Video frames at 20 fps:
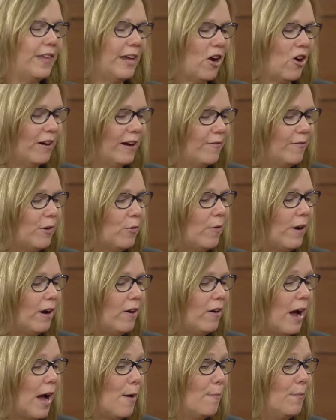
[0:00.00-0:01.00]
are
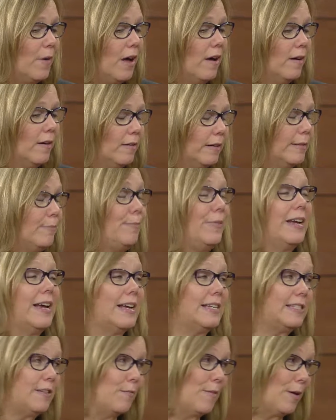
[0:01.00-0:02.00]
everywhere. Um,
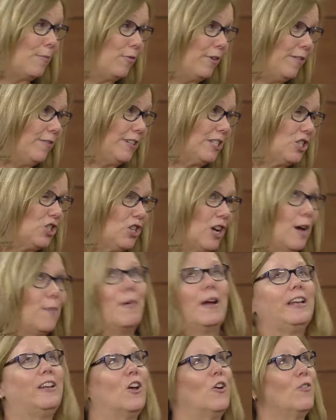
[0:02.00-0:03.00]
because of my previous job, I
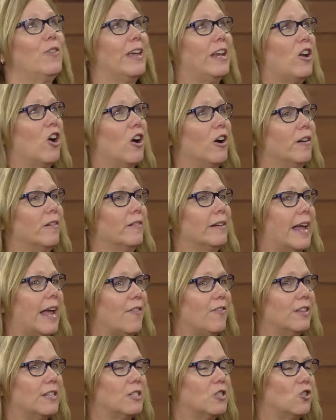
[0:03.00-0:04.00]
know that our
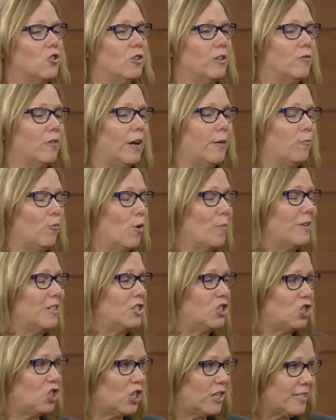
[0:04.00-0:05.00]
Catholic school enrollment is
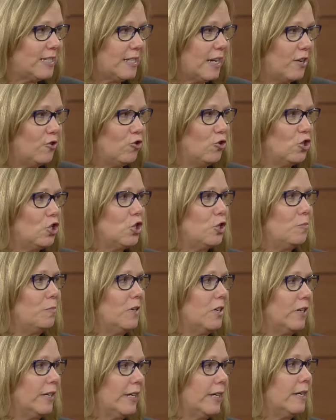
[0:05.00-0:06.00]
just under 2
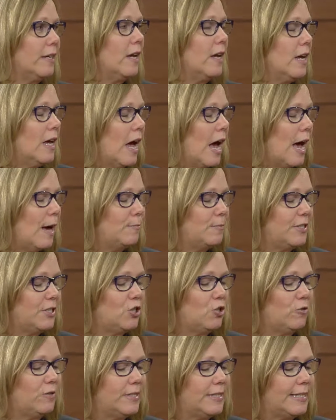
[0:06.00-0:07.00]
million um,
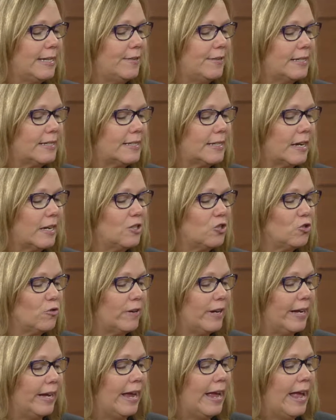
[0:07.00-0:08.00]
students in this
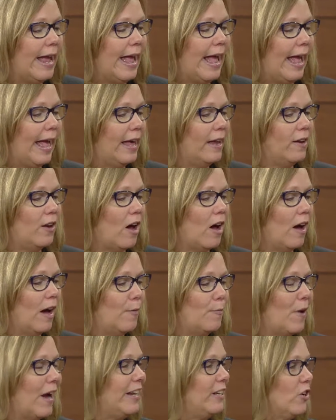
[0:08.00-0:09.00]
country. And
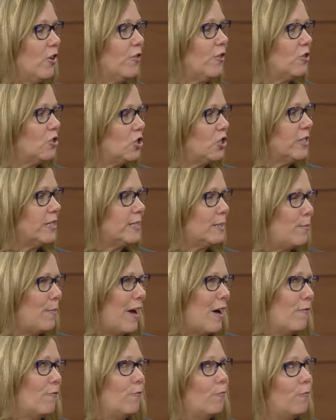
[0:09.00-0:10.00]
um, I know there's just
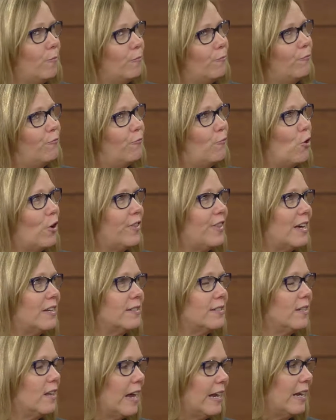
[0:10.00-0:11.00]
about
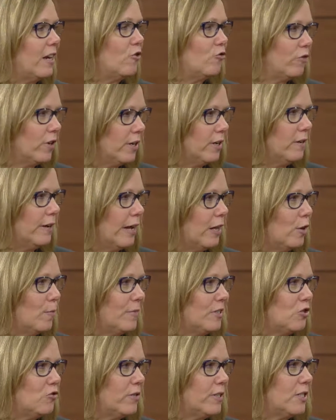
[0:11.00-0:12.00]
4,900
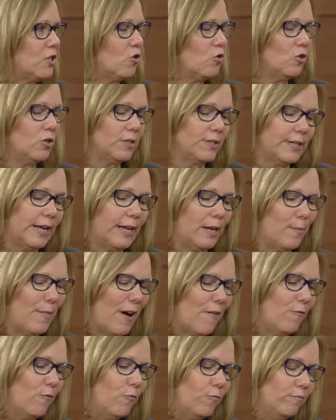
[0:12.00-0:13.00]
elementary schools and
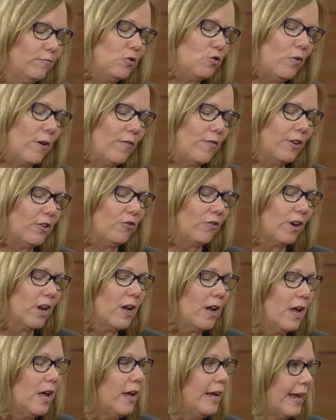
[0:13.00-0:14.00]
about 1,200
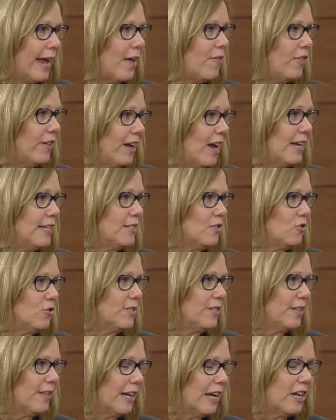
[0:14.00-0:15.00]
Catholic high schools
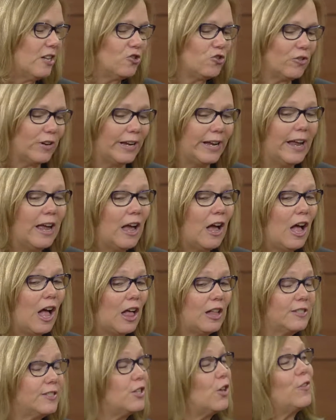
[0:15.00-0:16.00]
in the country.
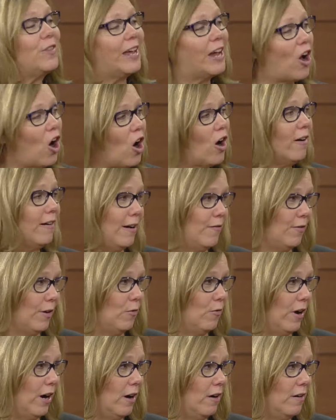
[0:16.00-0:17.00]
So they are
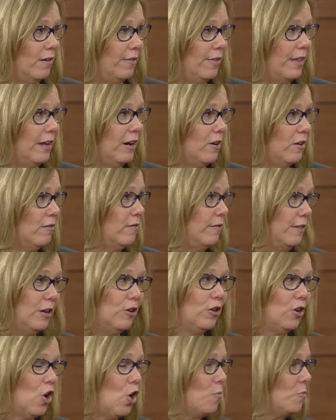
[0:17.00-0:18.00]
everywhere. They're they're
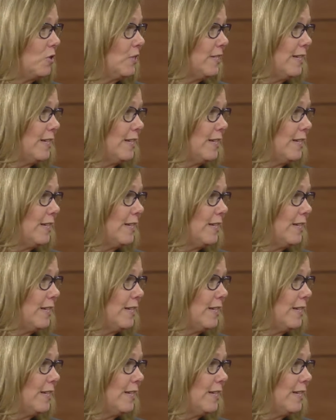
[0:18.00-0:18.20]
in almost